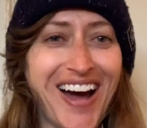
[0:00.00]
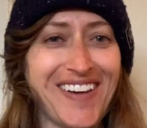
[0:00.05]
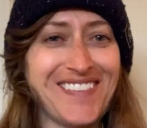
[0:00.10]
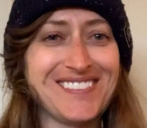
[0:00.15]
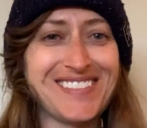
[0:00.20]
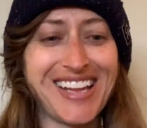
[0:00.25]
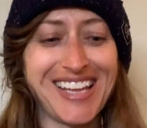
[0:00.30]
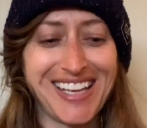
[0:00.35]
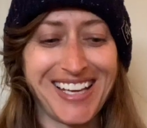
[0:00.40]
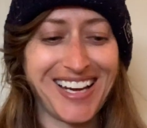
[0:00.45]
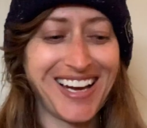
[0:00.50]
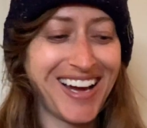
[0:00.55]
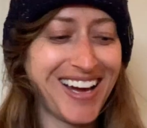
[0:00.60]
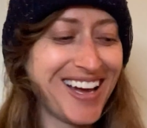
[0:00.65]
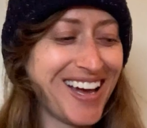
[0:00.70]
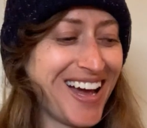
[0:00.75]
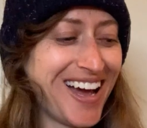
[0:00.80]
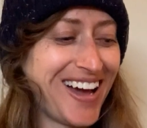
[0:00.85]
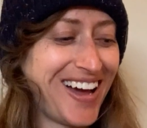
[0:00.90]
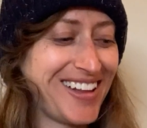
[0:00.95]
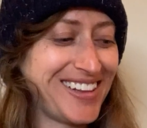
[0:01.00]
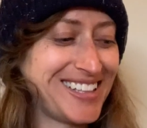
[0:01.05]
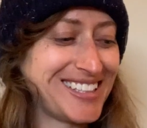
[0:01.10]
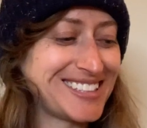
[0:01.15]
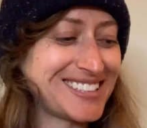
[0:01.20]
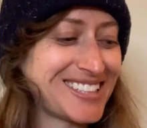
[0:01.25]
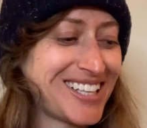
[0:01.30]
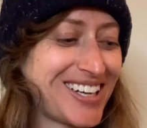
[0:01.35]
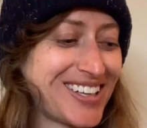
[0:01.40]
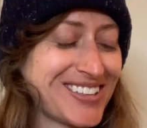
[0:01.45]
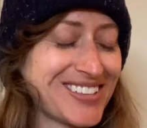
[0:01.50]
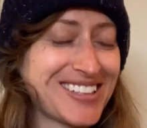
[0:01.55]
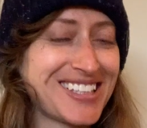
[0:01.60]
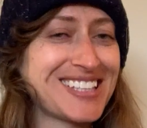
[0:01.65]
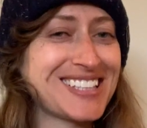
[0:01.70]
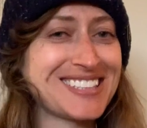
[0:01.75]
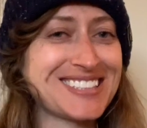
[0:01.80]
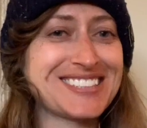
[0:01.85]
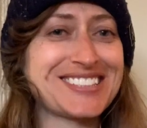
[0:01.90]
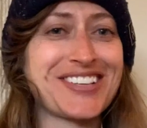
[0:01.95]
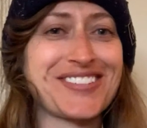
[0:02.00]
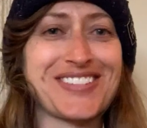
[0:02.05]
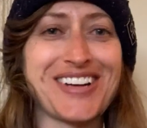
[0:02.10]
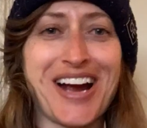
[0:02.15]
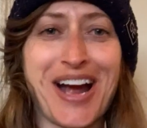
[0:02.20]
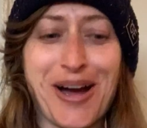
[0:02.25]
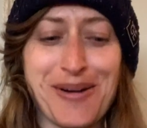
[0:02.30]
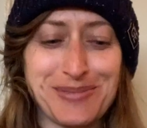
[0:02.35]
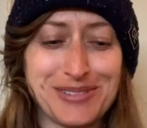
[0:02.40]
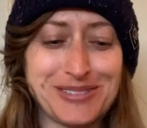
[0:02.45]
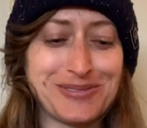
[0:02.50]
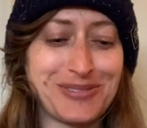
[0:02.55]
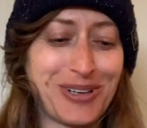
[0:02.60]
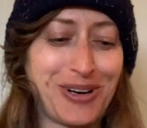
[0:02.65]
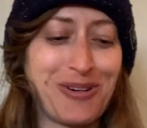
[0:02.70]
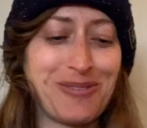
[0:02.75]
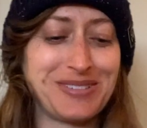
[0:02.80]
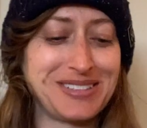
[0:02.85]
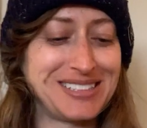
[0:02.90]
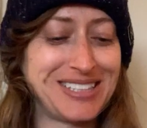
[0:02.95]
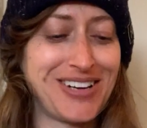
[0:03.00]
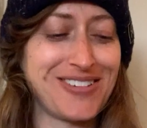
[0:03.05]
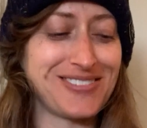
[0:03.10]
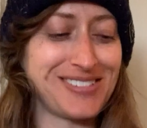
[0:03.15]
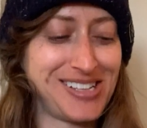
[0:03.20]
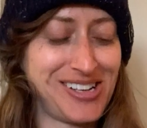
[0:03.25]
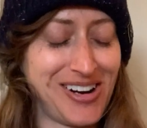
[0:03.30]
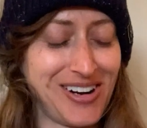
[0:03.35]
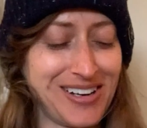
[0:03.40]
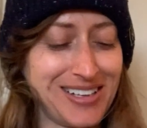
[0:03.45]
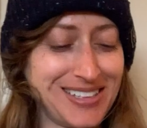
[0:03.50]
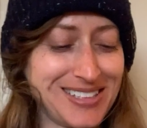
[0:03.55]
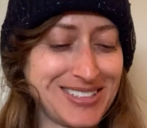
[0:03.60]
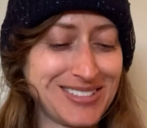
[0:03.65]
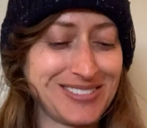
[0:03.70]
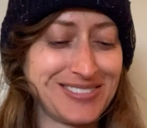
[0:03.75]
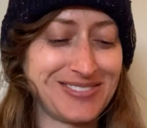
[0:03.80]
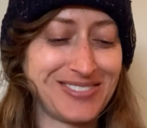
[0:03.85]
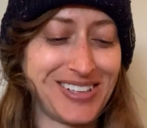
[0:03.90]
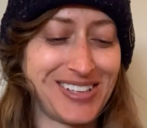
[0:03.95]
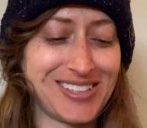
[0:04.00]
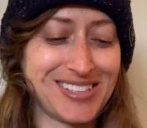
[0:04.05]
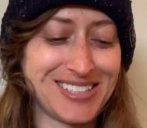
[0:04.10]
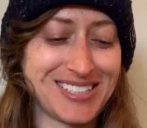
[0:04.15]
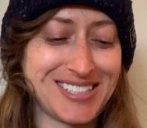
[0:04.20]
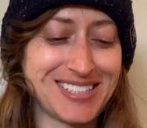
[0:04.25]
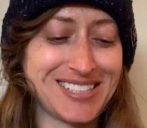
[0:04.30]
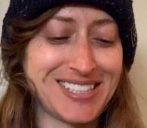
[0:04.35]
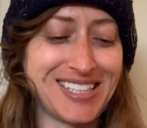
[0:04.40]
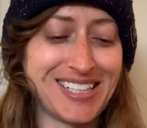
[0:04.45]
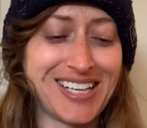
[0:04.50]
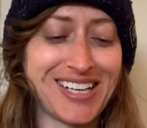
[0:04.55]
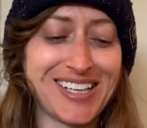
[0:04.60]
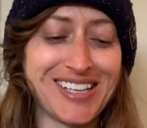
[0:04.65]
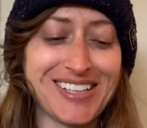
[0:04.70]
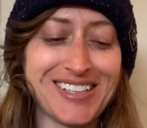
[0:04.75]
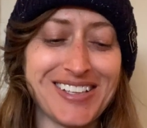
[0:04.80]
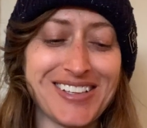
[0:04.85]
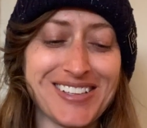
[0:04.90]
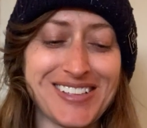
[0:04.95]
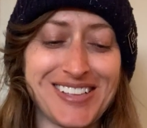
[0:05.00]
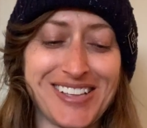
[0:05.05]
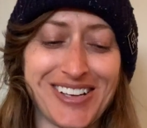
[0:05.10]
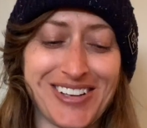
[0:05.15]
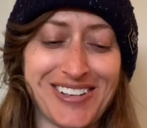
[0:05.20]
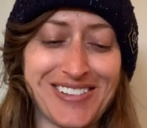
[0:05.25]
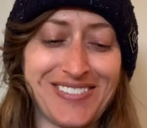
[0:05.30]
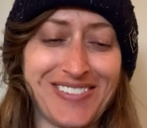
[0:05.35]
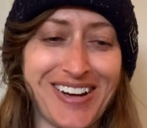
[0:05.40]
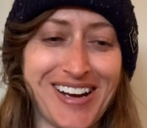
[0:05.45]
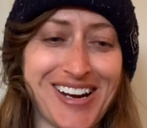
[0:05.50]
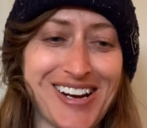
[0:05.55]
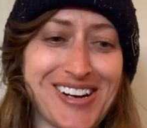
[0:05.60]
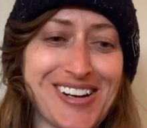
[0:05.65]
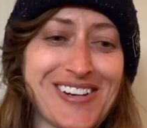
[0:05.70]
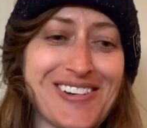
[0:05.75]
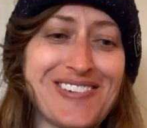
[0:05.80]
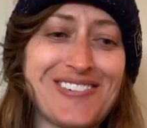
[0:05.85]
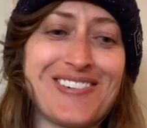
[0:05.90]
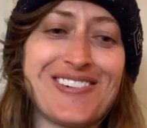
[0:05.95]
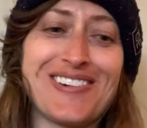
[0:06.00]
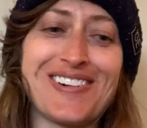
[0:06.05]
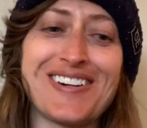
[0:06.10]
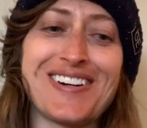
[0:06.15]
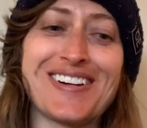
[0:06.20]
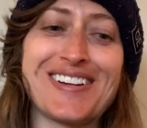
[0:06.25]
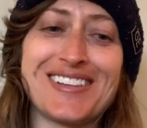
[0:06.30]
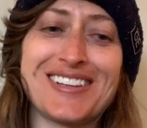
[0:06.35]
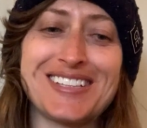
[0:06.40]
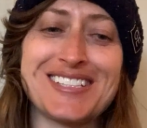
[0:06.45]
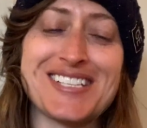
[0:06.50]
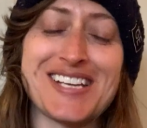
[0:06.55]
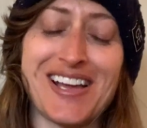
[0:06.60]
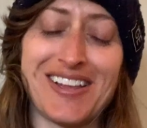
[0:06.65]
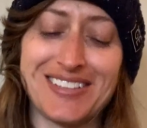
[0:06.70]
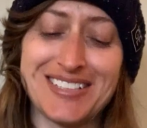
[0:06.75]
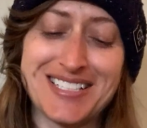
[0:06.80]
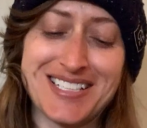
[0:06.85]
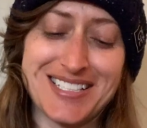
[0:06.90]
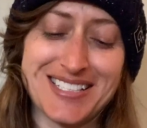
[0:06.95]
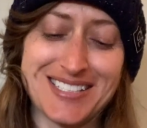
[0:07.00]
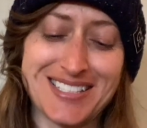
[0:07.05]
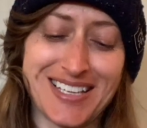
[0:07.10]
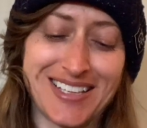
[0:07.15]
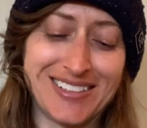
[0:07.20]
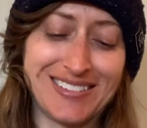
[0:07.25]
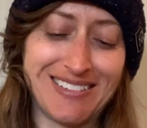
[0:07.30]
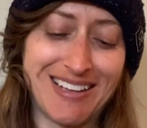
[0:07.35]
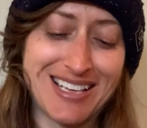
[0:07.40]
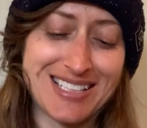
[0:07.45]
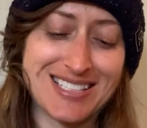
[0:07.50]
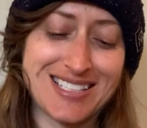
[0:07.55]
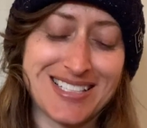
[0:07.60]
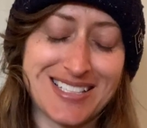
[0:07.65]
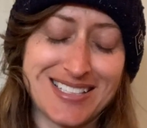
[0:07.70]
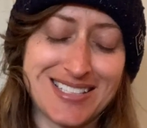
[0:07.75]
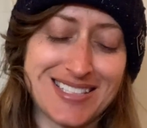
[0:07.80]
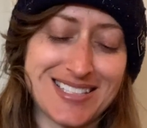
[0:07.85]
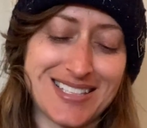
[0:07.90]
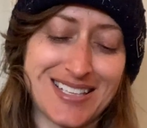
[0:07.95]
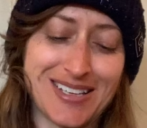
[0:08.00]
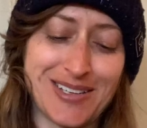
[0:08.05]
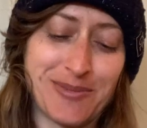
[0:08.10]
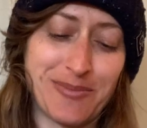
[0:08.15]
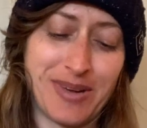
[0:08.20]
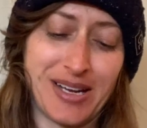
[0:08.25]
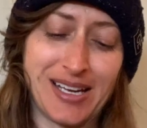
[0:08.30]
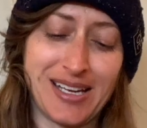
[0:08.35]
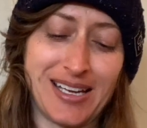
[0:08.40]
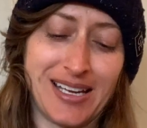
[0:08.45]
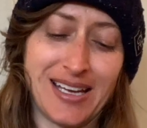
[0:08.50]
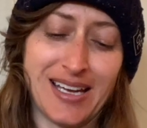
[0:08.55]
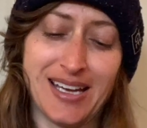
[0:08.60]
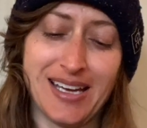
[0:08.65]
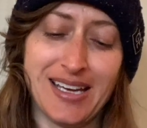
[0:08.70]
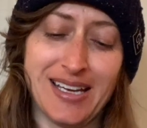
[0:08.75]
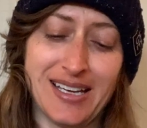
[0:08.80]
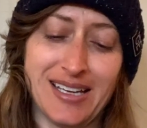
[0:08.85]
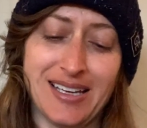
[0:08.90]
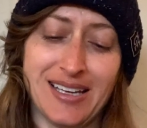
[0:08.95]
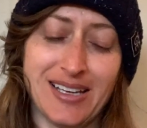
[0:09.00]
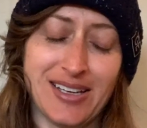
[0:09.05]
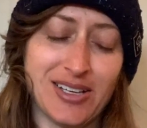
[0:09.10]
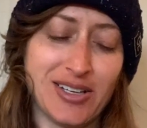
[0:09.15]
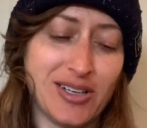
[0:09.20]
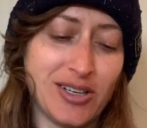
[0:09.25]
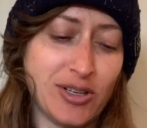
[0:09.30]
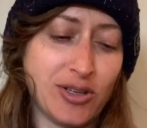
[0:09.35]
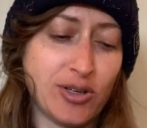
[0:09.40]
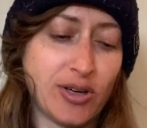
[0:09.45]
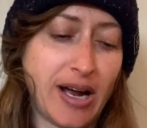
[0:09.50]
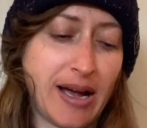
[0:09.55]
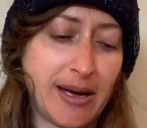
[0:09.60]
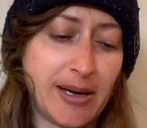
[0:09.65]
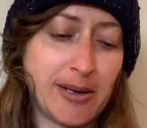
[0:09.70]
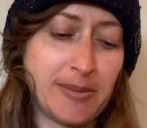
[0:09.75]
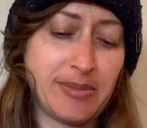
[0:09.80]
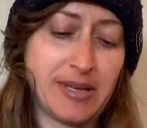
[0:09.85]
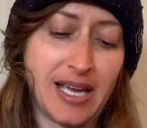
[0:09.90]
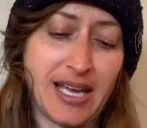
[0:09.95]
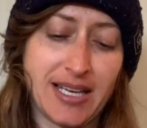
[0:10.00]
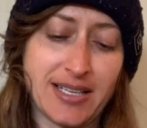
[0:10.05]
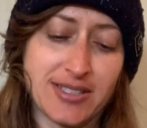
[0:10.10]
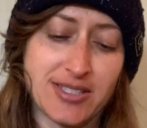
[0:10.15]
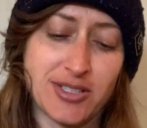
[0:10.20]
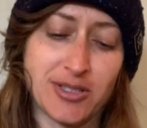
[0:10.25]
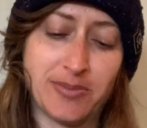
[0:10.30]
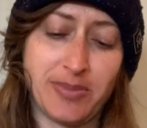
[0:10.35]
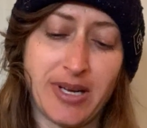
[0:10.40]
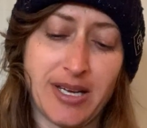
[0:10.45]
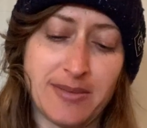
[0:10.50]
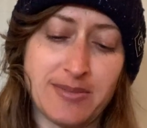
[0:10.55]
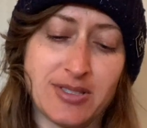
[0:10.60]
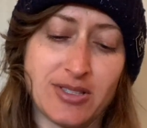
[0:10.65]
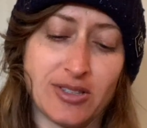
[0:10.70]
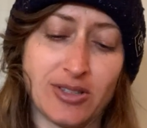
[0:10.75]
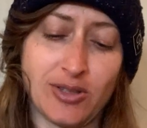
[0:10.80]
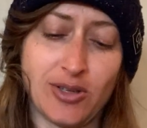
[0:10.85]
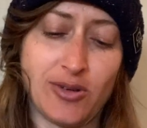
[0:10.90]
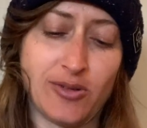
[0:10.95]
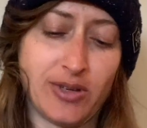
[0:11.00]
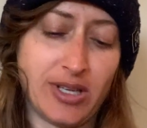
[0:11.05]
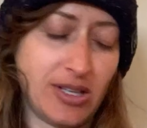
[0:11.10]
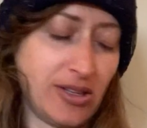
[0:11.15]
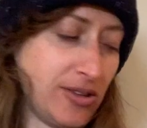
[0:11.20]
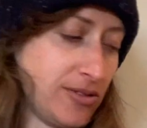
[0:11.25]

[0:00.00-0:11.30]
I'm like, this. I don't think this has ever happened where almost every card is reversed. Can I get a clarifier for the challenges and lessons that my crab Cancer Babes are going